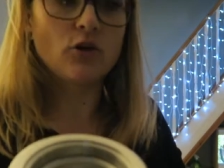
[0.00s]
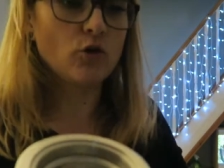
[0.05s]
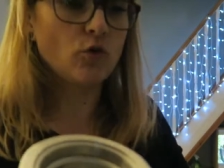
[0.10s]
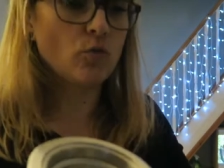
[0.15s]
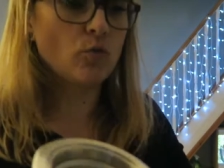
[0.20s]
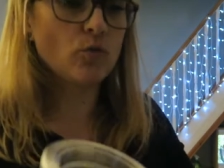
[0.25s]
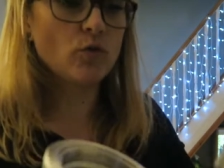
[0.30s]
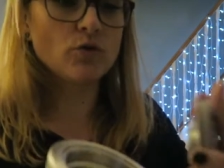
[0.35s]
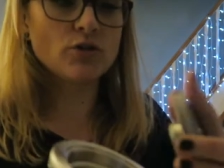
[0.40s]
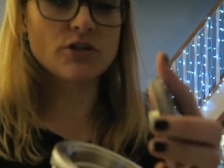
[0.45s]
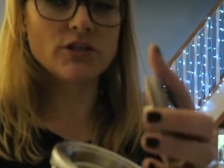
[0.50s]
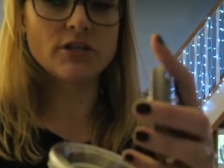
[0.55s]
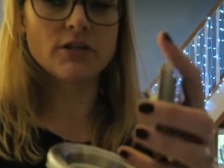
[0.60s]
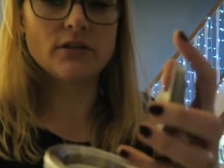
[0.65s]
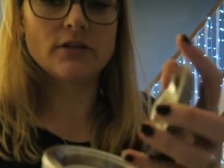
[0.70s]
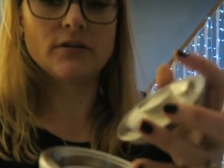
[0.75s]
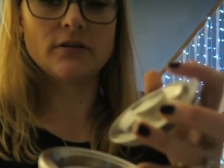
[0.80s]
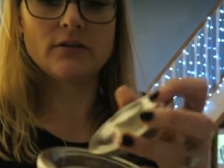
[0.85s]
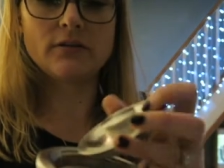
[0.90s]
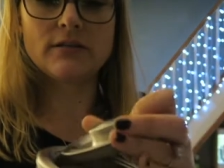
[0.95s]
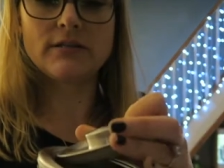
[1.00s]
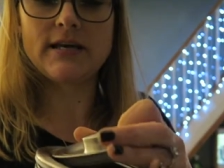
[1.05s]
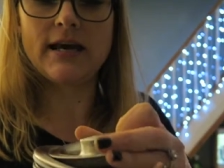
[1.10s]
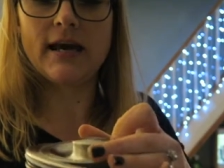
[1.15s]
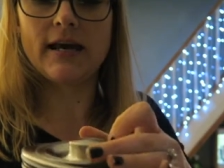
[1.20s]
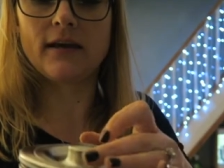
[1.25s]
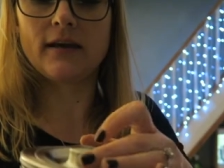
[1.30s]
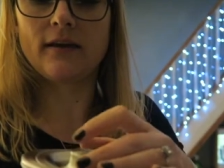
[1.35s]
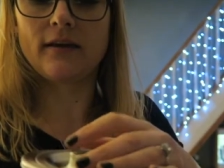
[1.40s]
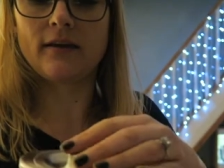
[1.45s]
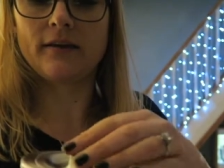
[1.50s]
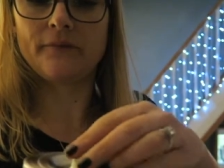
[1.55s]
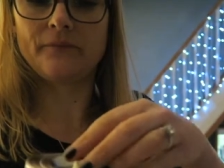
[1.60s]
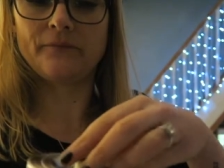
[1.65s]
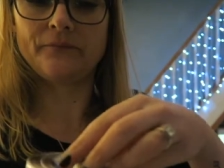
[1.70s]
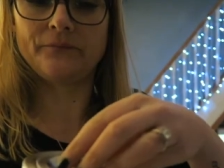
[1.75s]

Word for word: your water tank.